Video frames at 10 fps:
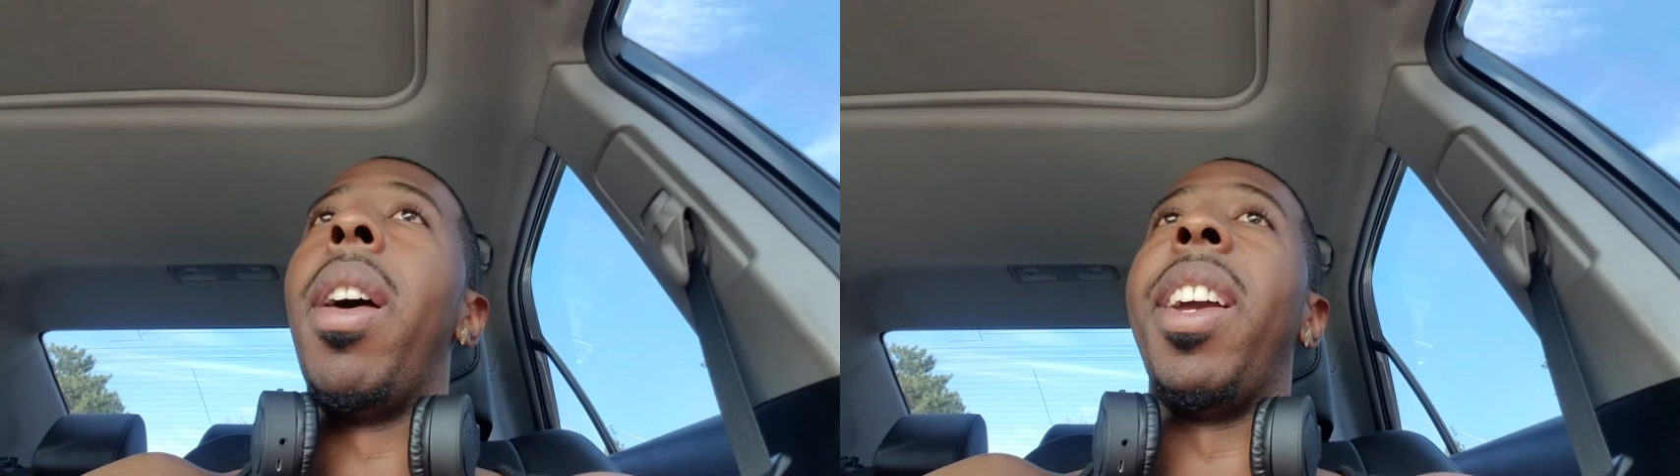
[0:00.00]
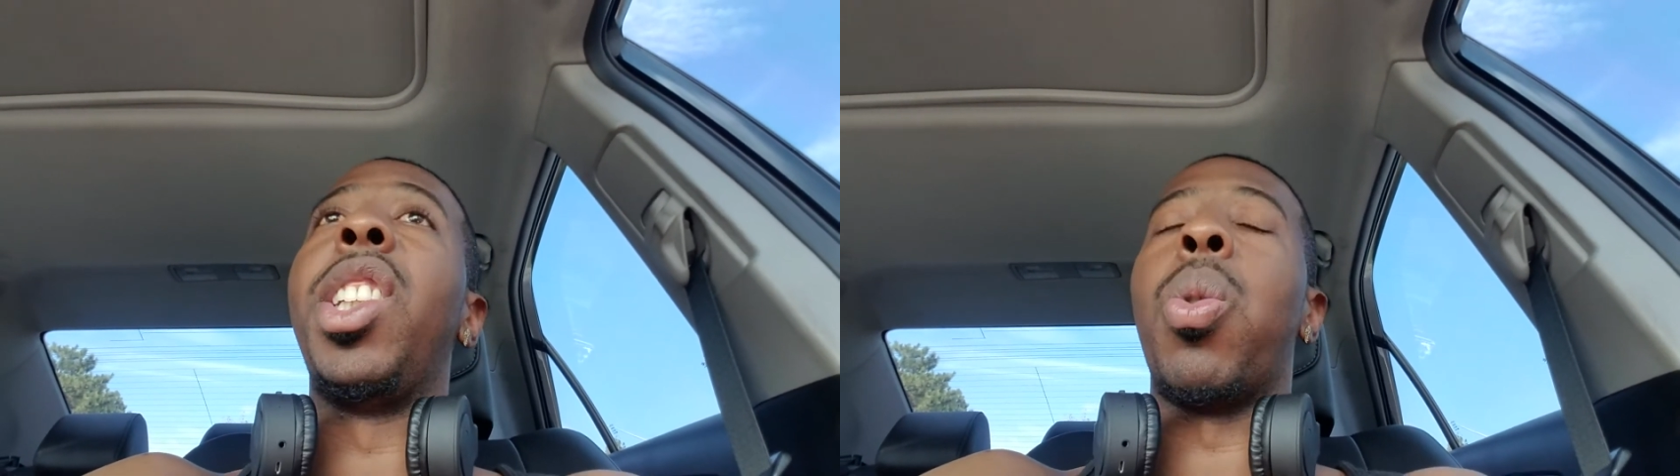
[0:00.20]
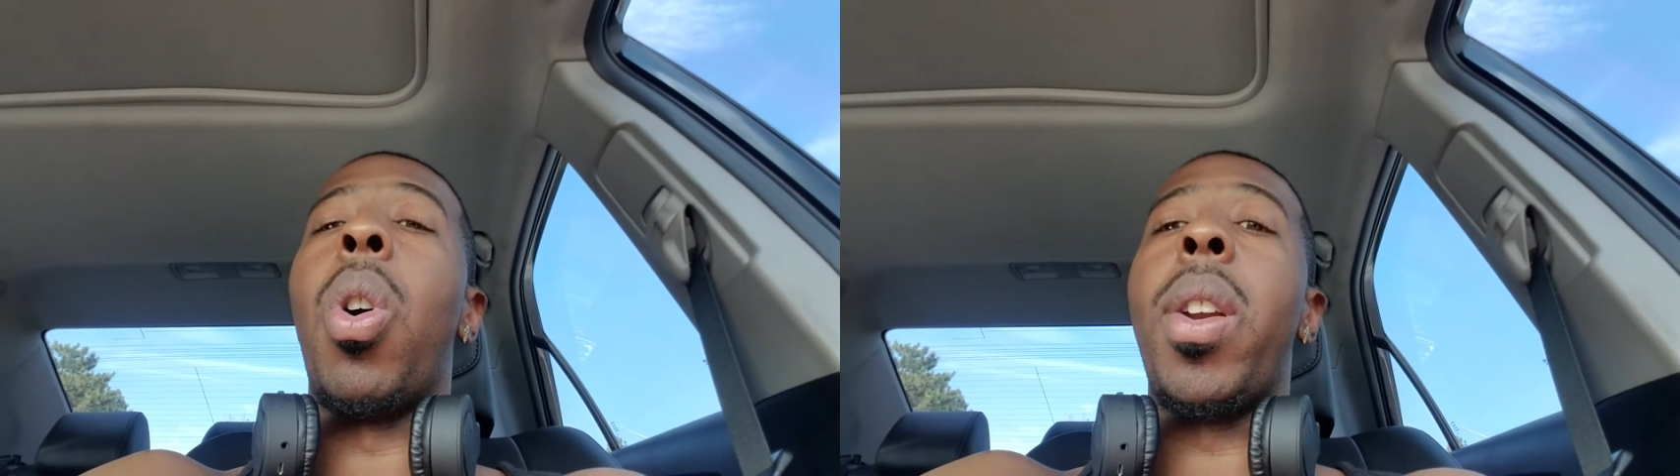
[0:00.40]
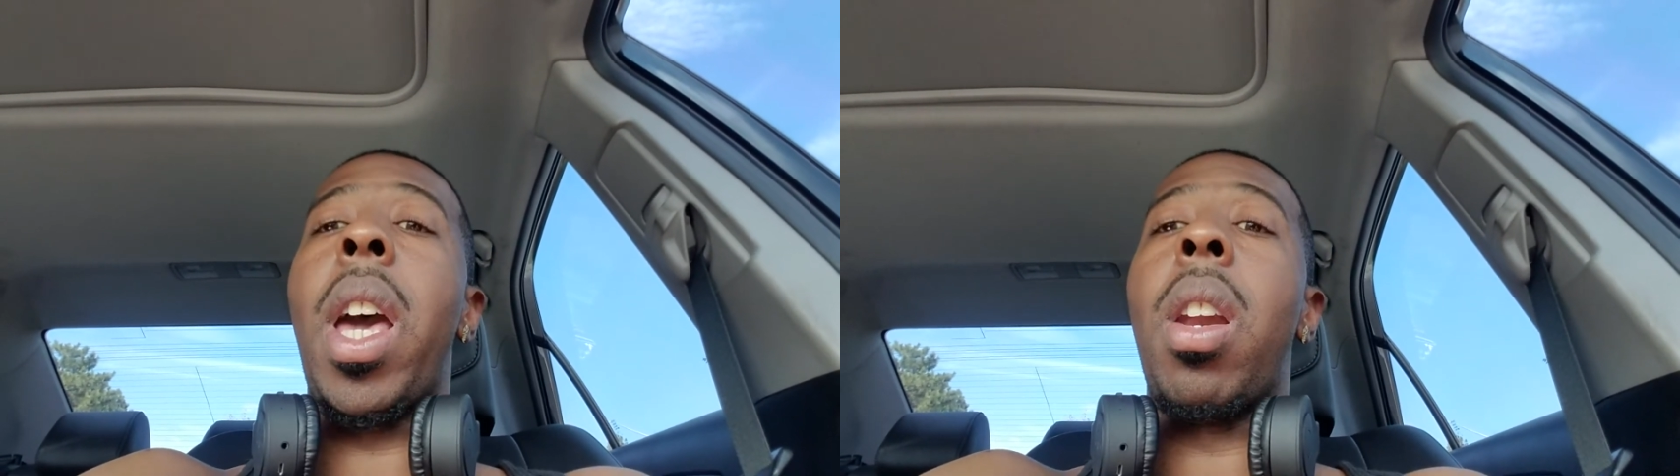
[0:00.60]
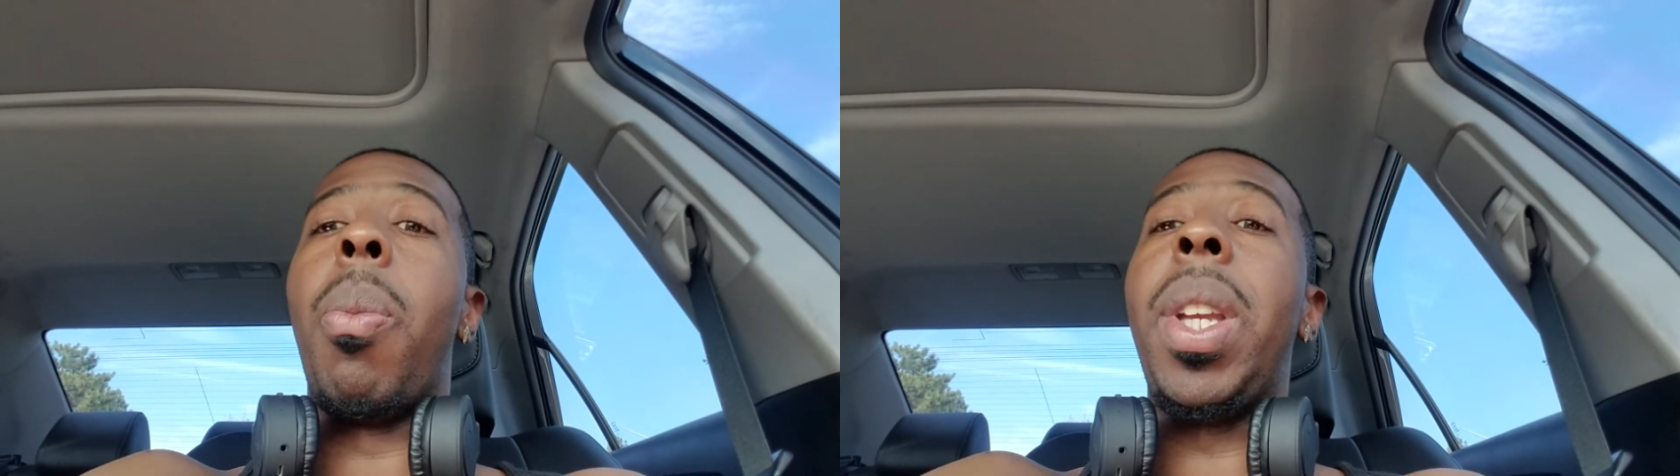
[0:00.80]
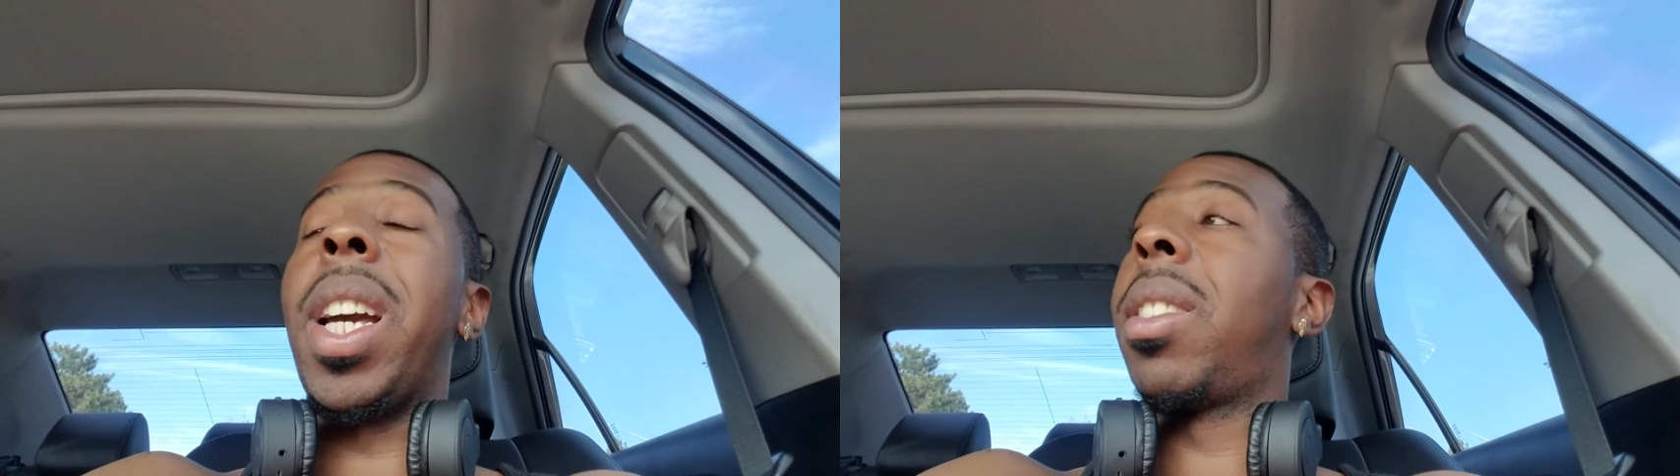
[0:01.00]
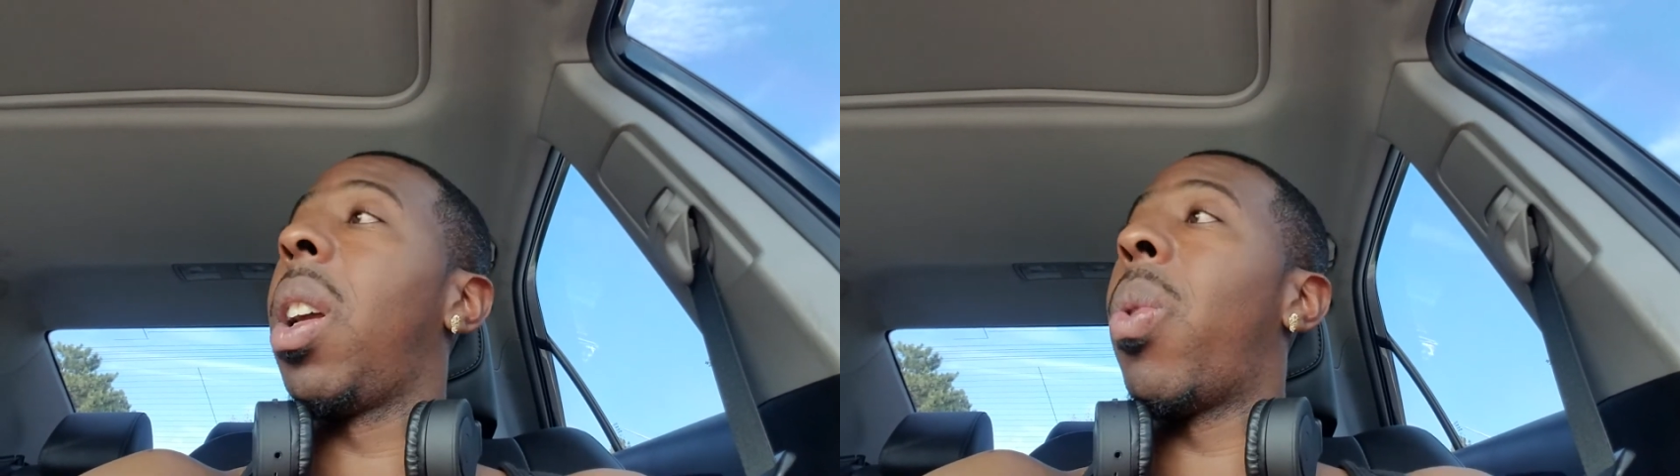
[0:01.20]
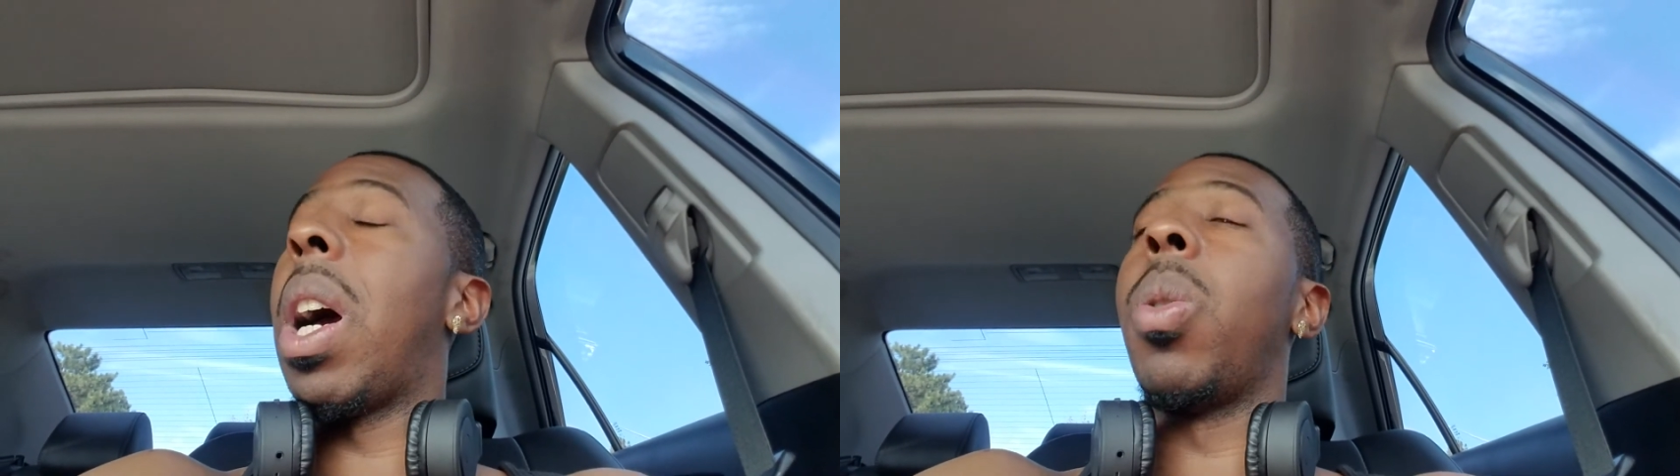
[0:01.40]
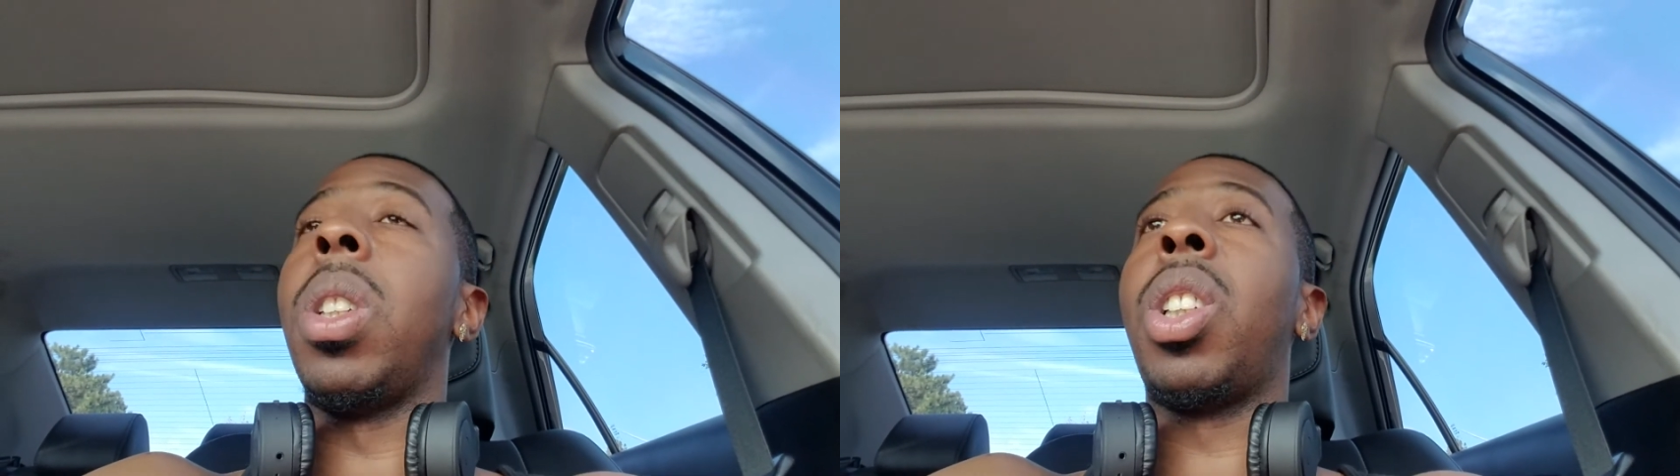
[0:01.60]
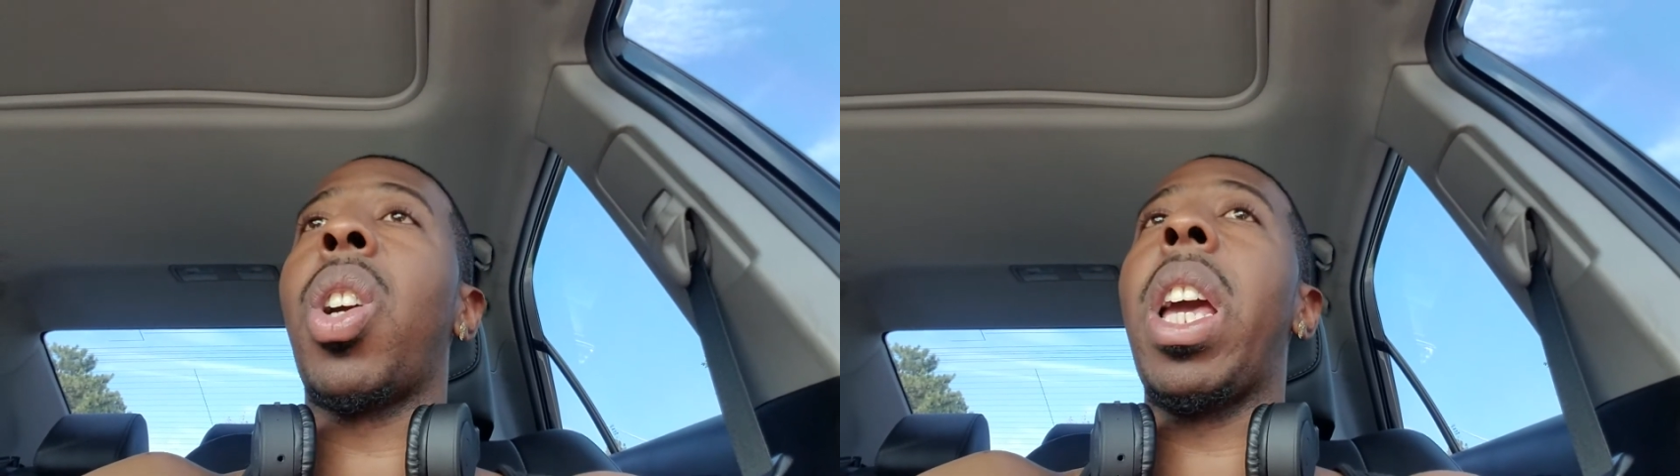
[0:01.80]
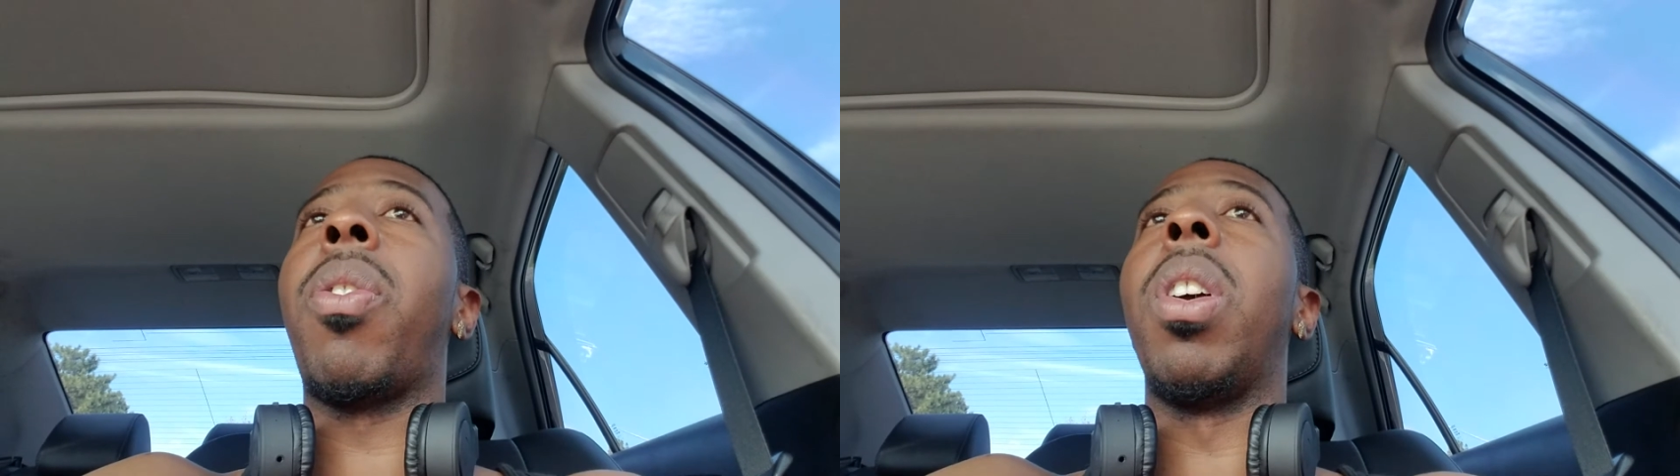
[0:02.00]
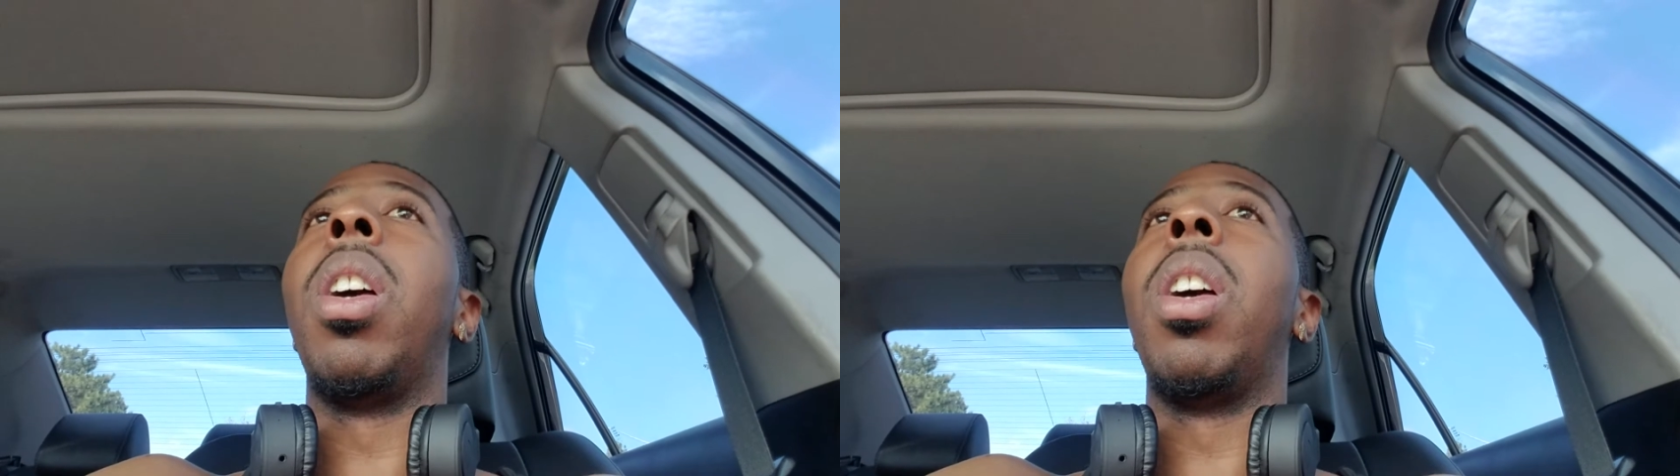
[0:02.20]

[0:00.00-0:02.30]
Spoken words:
He swung down on me yesterday while I was in traffic.